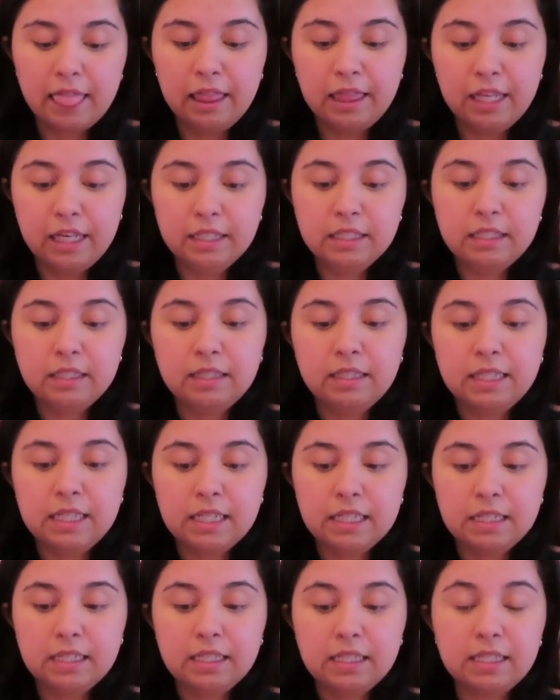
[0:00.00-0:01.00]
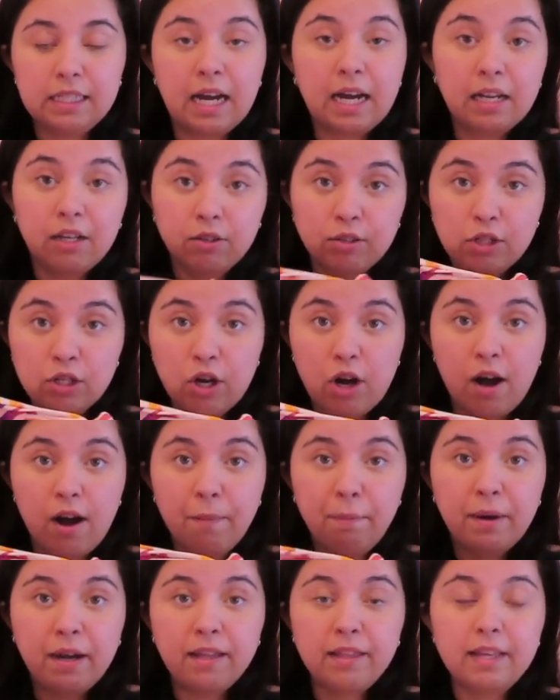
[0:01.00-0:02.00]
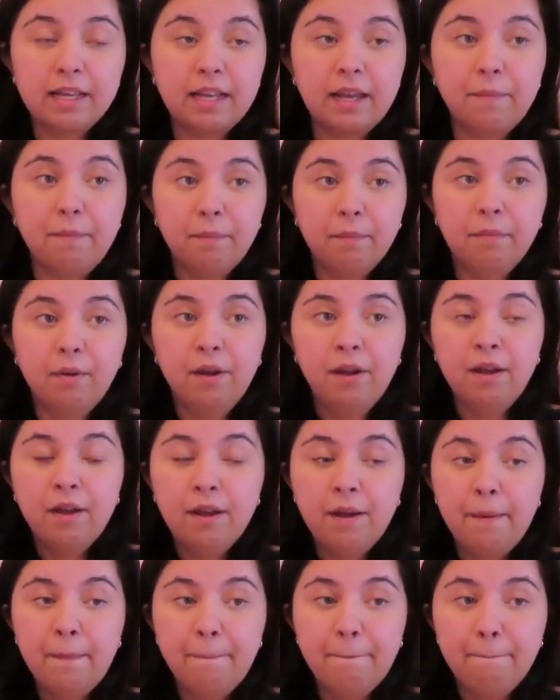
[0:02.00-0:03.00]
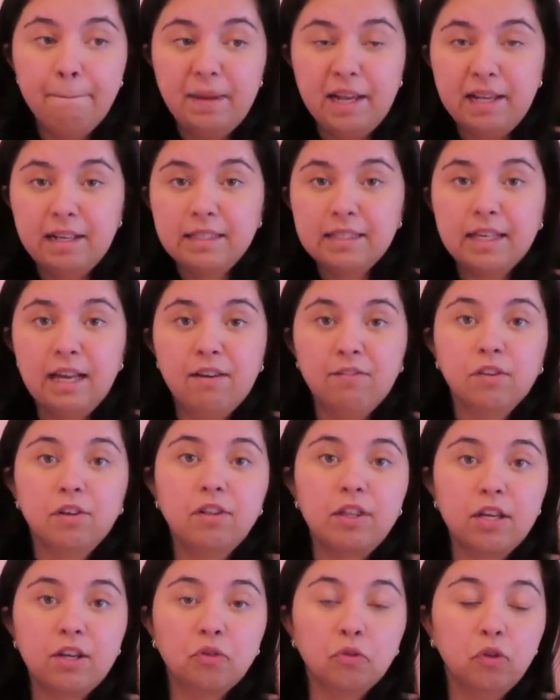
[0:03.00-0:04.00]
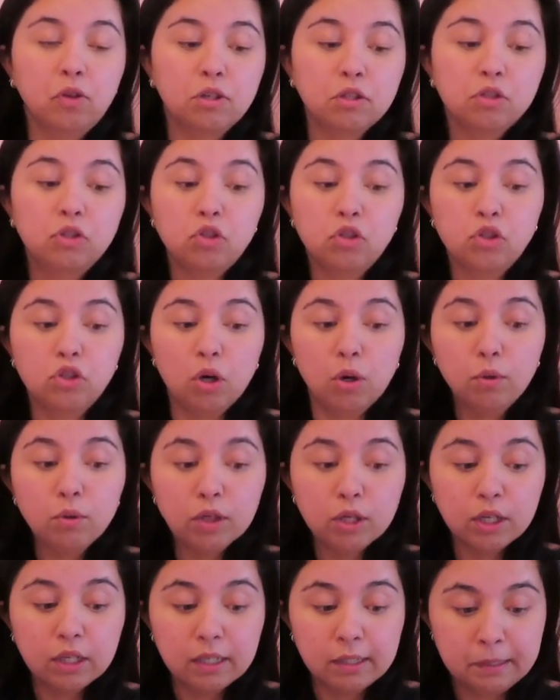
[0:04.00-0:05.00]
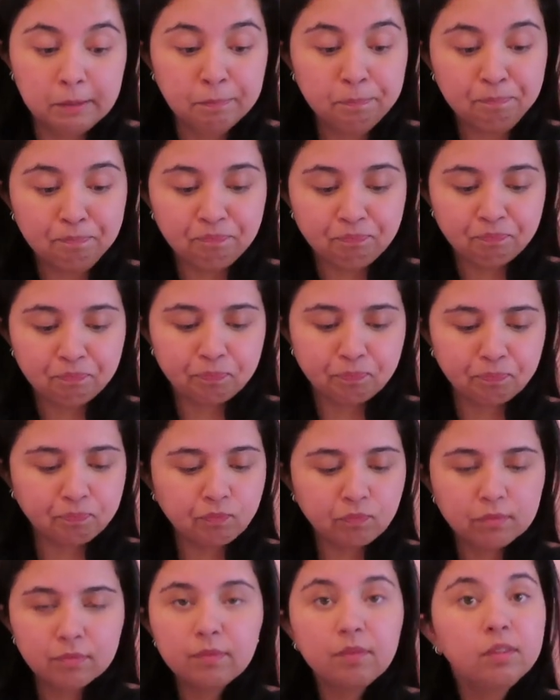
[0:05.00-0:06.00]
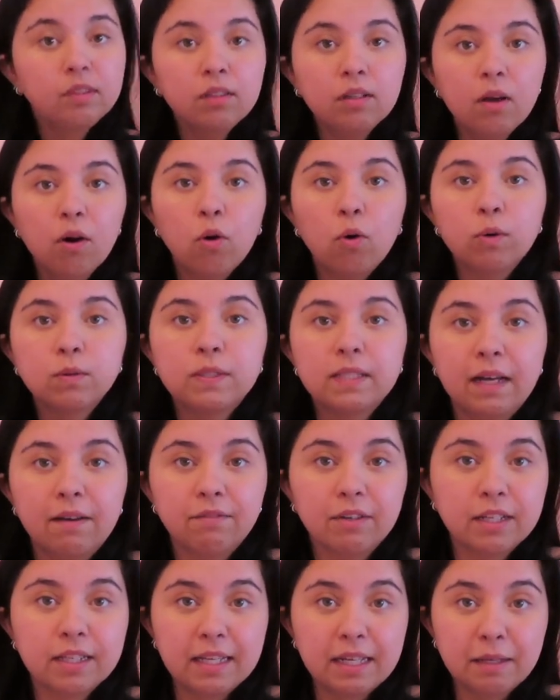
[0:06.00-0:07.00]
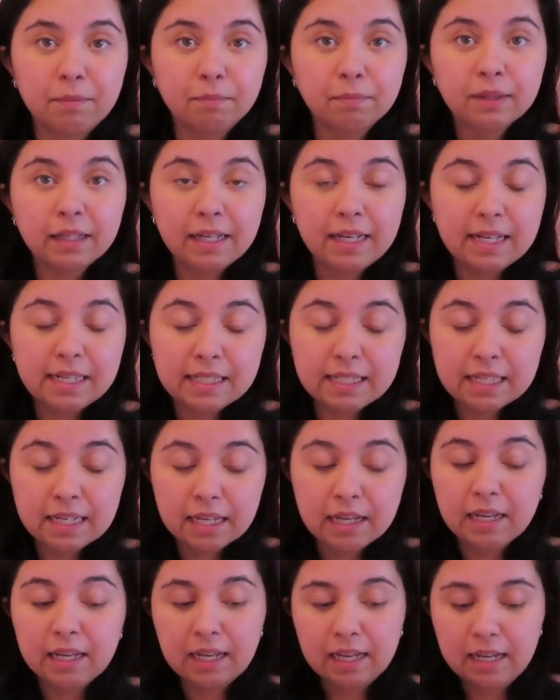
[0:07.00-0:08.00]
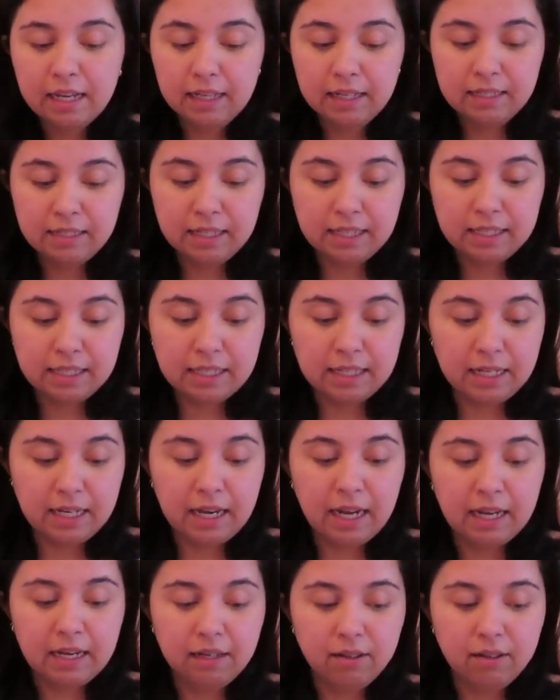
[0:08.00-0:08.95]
this style top. I think it makes everything look so good, holds everything in place, doesn't